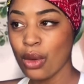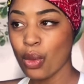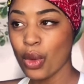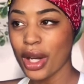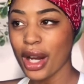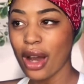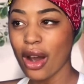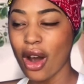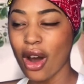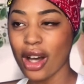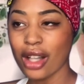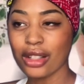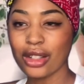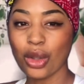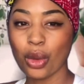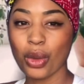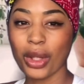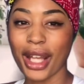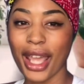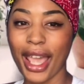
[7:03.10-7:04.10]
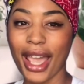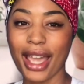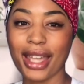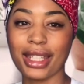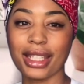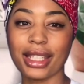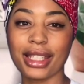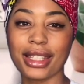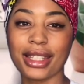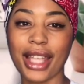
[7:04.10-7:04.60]
what I also want to add
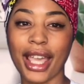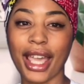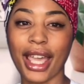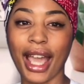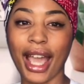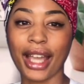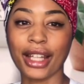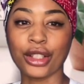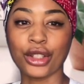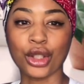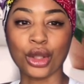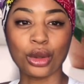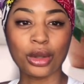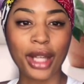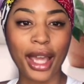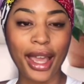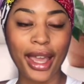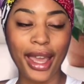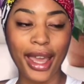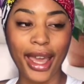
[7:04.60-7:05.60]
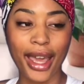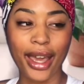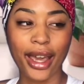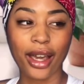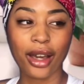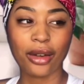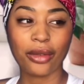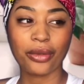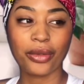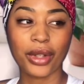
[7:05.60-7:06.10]
in is that I do not
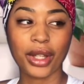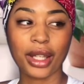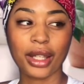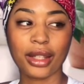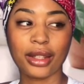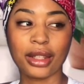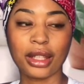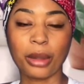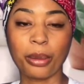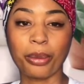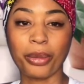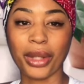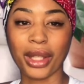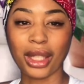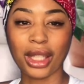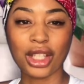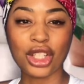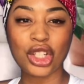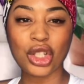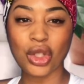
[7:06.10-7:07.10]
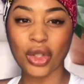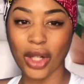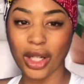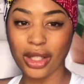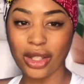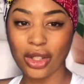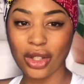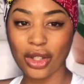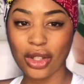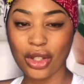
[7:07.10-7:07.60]
have the biggest
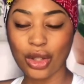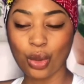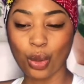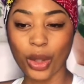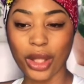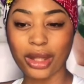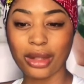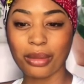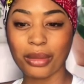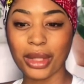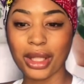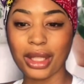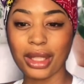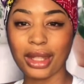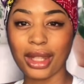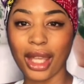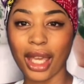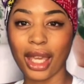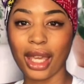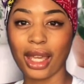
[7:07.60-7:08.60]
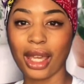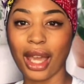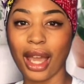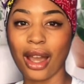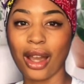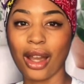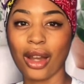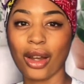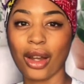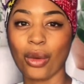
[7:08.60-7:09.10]
stressors with me that
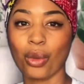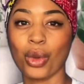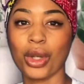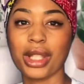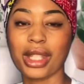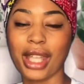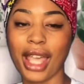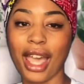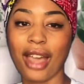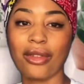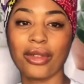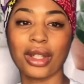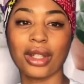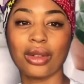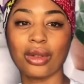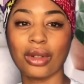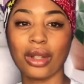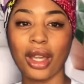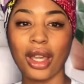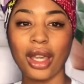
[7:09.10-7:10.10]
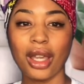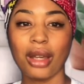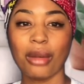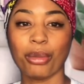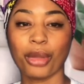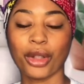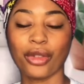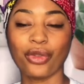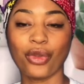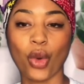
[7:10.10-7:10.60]
I was having
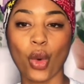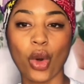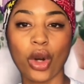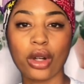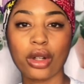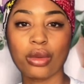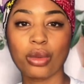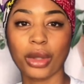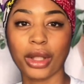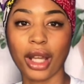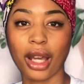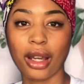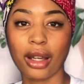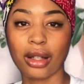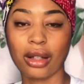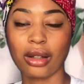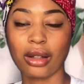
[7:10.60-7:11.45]
before when I,